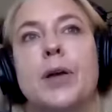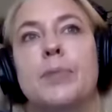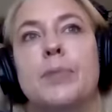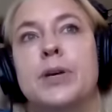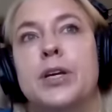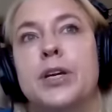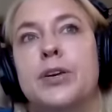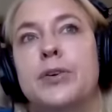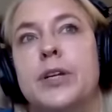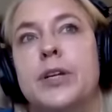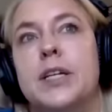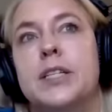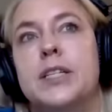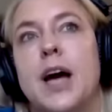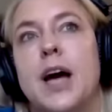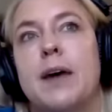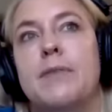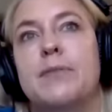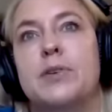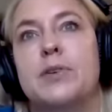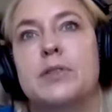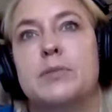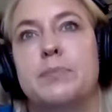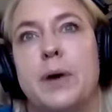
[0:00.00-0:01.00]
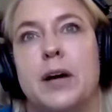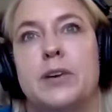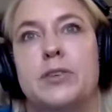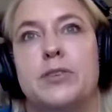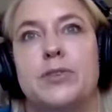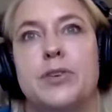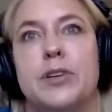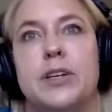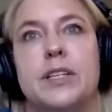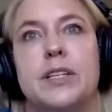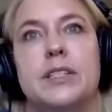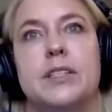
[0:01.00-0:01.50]
But you need to have those
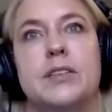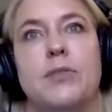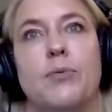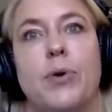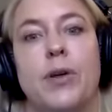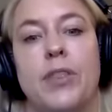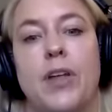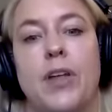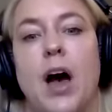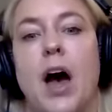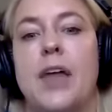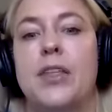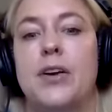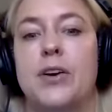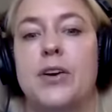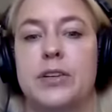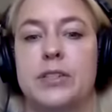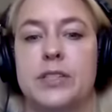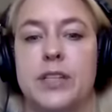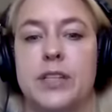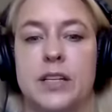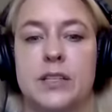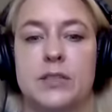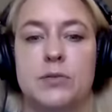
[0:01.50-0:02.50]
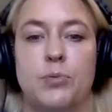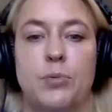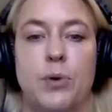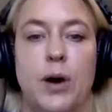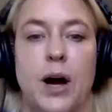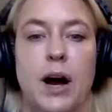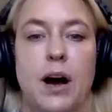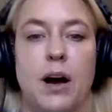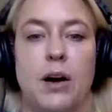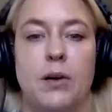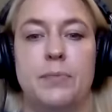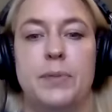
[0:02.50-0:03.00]
boundaries with others as
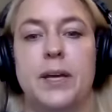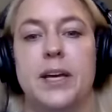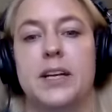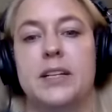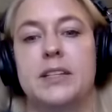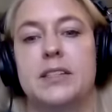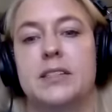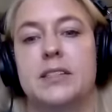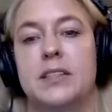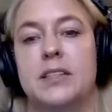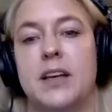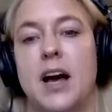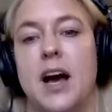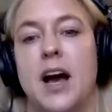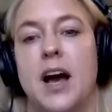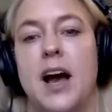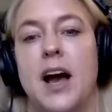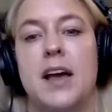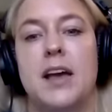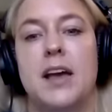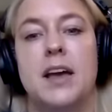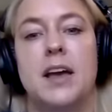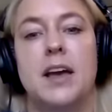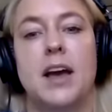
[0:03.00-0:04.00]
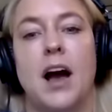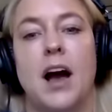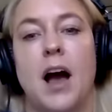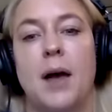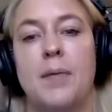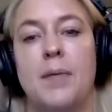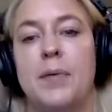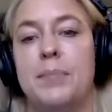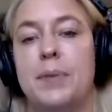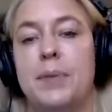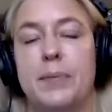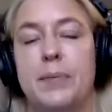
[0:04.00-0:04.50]
well, because I'm
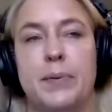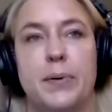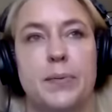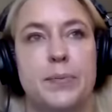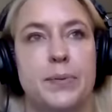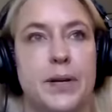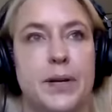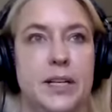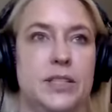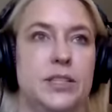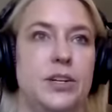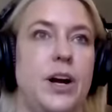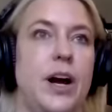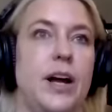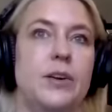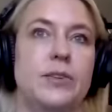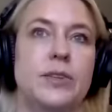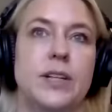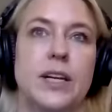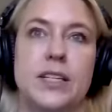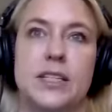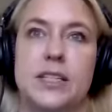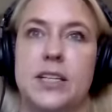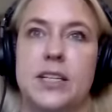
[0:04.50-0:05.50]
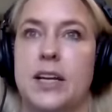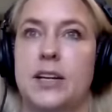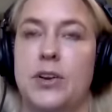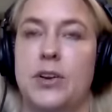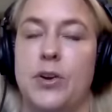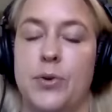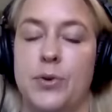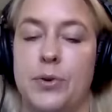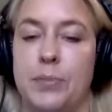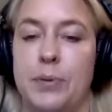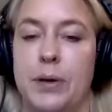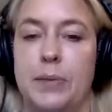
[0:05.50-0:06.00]
a people pleaser. I don't like saying
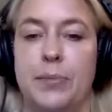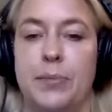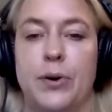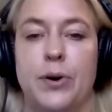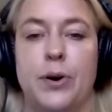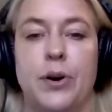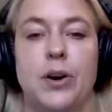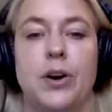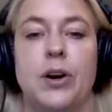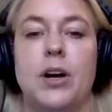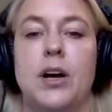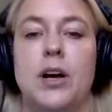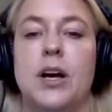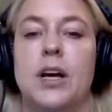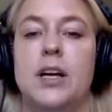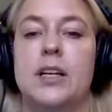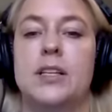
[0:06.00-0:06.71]
no to people.